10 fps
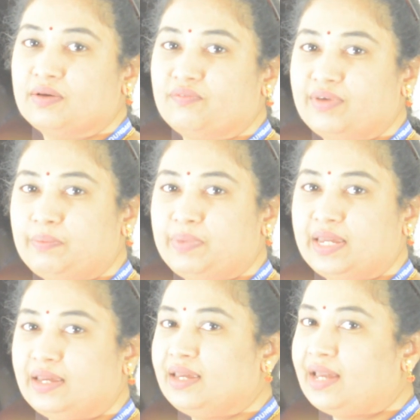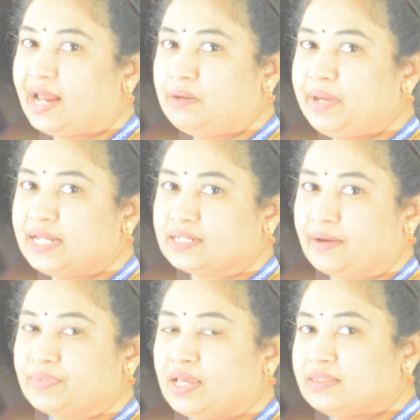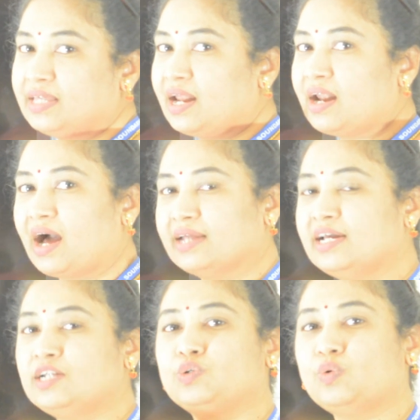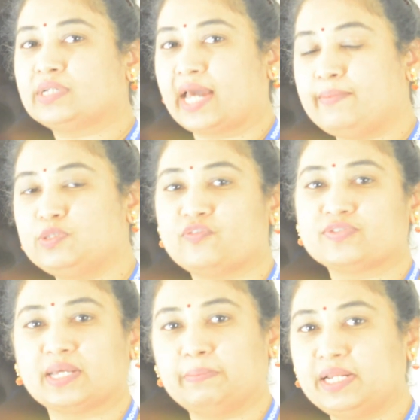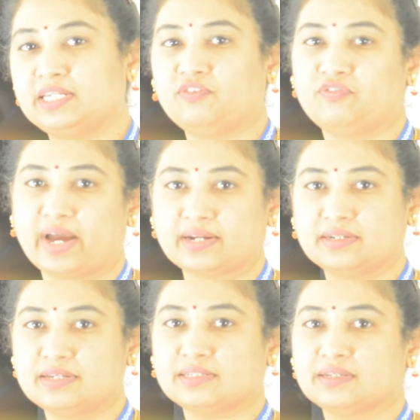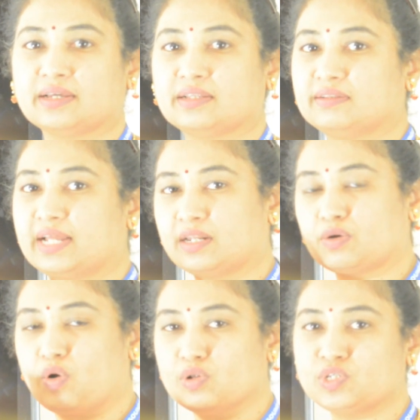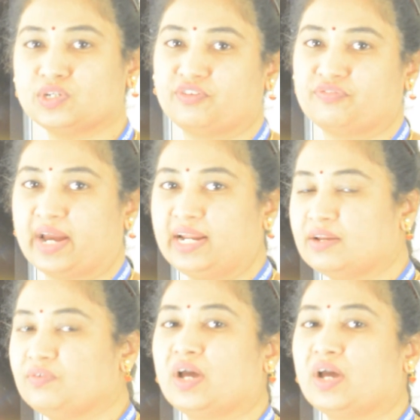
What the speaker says: VBE and beta. There are other two types of stability factors that are also defined.